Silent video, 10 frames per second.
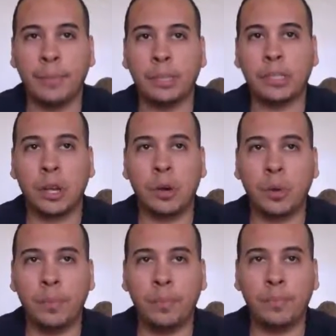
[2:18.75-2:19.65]
So
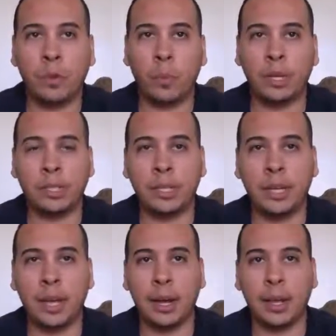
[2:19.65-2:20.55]
once you
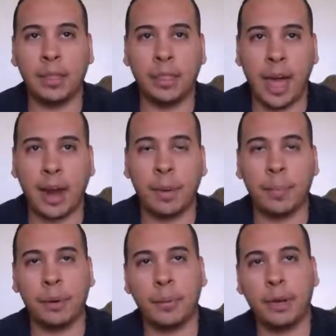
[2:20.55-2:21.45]
get that up
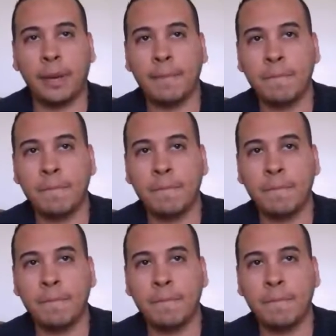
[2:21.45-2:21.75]
and running,